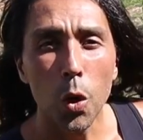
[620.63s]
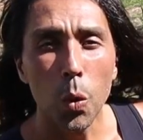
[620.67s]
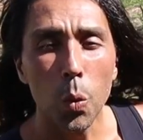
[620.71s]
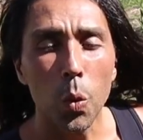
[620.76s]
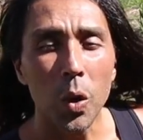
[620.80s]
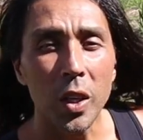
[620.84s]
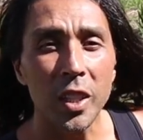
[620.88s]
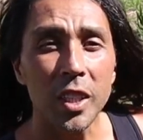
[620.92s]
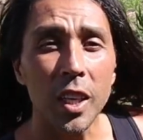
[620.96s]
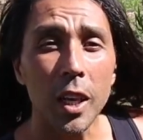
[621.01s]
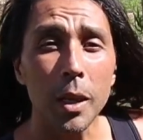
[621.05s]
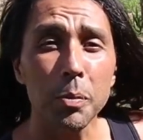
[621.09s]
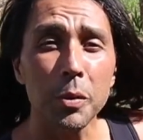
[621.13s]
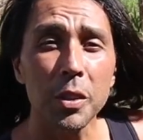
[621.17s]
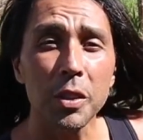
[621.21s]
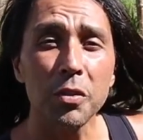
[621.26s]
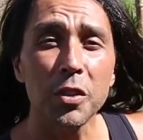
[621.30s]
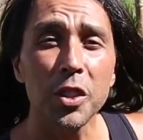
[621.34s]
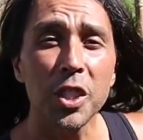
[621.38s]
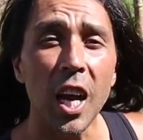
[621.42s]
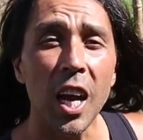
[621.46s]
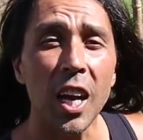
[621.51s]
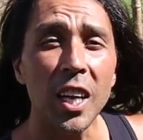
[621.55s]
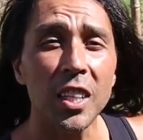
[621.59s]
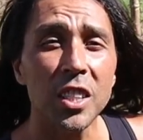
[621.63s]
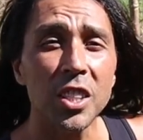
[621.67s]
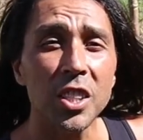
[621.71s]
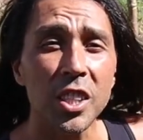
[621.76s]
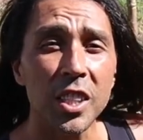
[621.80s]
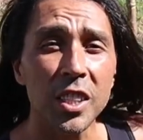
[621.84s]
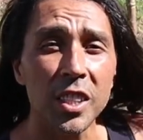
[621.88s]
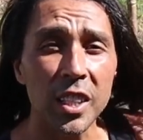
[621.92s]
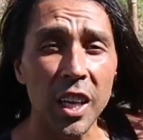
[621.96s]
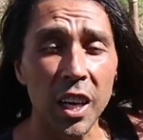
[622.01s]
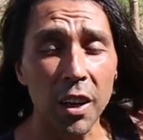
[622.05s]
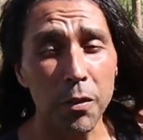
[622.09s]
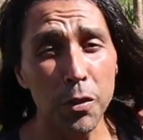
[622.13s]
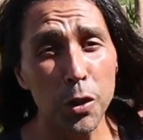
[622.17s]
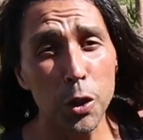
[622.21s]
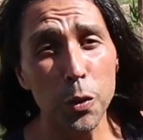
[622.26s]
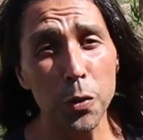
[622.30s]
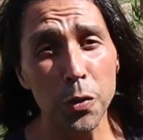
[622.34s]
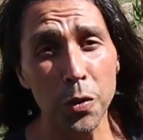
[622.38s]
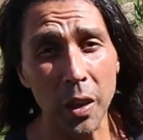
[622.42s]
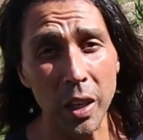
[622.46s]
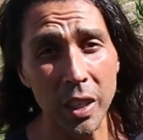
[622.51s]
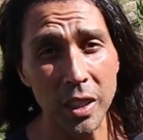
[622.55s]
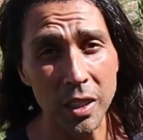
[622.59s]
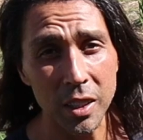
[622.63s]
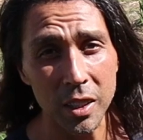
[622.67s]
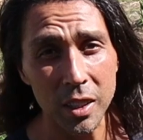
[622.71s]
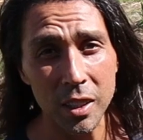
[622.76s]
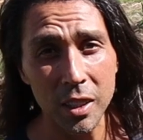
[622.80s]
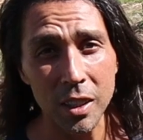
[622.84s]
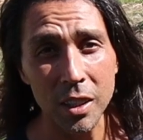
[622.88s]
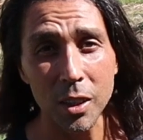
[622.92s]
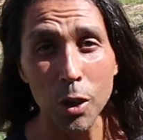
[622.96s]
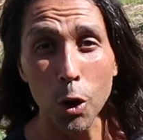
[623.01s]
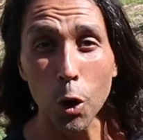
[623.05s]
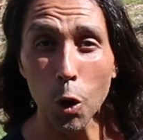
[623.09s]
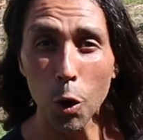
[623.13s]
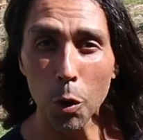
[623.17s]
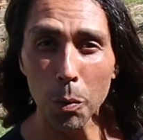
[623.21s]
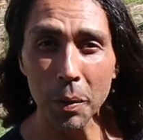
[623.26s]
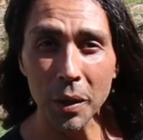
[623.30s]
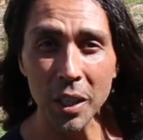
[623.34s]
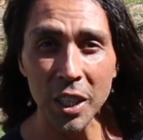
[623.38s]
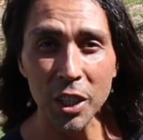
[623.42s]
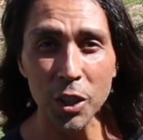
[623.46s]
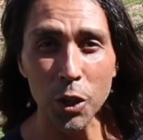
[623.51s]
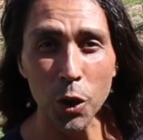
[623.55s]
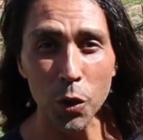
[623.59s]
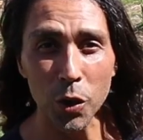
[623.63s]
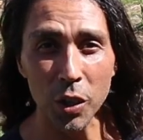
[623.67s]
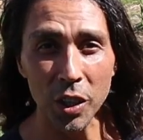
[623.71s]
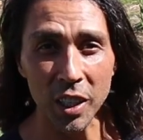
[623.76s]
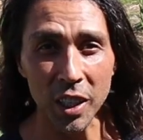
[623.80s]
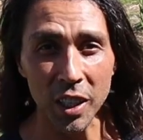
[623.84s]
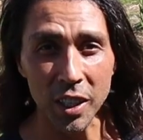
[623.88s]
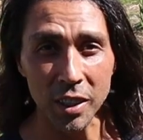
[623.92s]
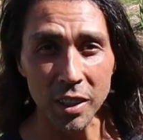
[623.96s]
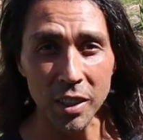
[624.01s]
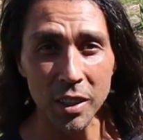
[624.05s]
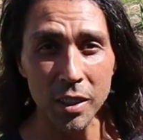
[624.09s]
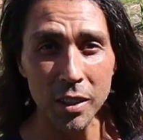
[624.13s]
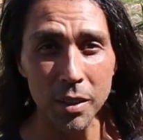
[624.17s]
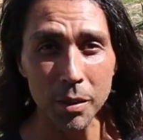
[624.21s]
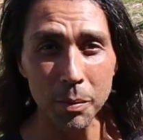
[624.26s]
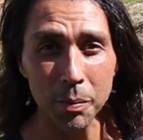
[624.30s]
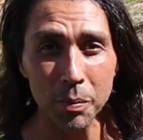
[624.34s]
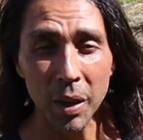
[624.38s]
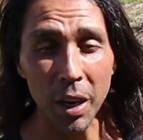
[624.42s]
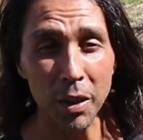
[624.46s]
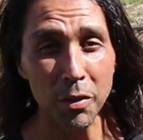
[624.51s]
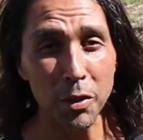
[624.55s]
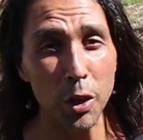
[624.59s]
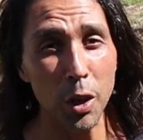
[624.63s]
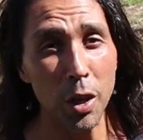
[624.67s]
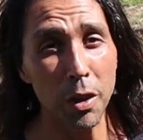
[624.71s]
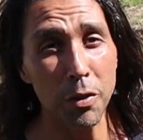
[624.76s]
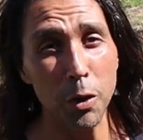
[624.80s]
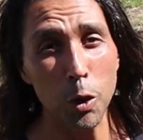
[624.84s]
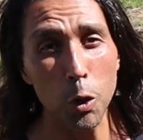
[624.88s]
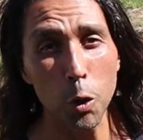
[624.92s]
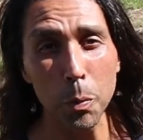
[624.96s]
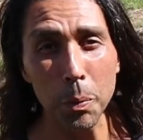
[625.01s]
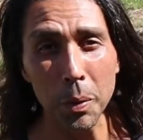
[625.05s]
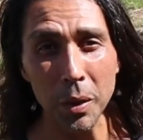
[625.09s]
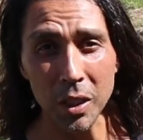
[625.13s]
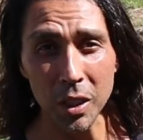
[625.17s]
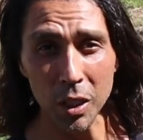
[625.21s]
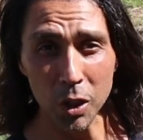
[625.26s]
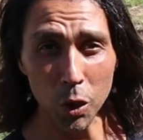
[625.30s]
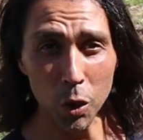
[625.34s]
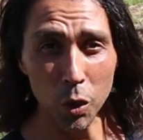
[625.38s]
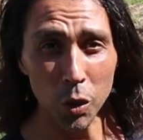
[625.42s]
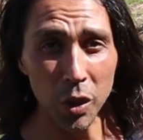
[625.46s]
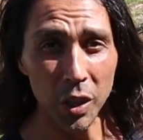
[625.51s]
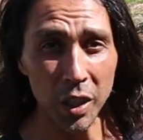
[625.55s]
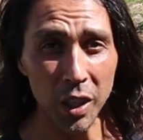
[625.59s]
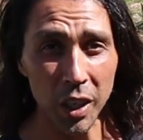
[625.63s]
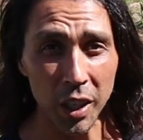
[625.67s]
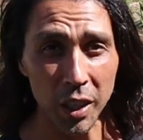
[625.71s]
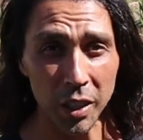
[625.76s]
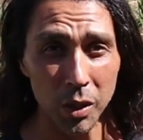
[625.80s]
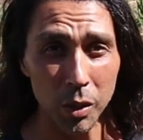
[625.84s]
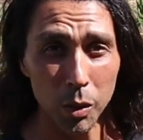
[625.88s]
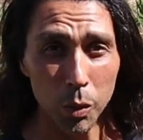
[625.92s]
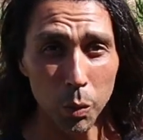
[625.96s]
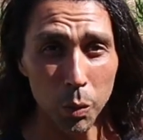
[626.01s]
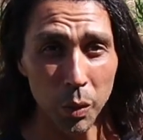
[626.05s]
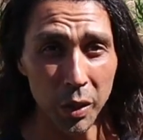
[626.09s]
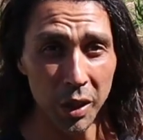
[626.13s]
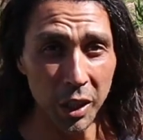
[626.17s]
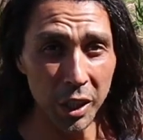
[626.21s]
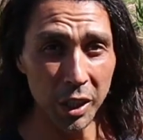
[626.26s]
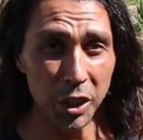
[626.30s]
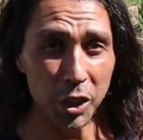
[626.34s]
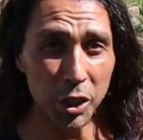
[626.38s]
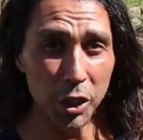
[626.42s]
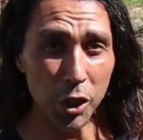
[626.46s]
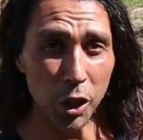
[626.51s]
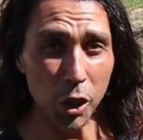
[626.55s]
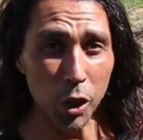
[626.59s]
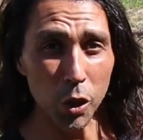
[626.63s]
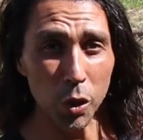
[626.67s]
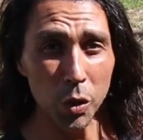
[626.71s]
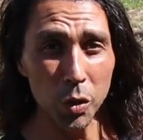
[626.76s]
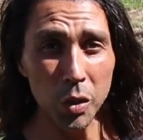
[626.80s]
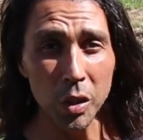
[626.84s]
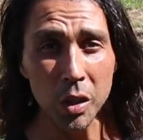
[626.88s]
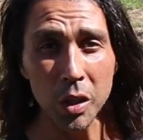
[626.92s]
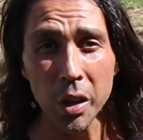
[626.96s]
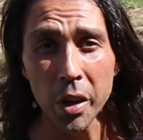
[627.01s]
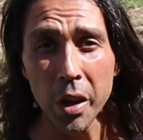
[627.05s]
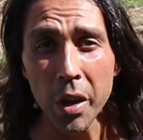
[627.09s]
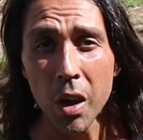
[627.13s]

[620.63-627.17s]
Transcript: what types of challenges have you faced opening coconuts? Have you ever opened a coconut with a stone?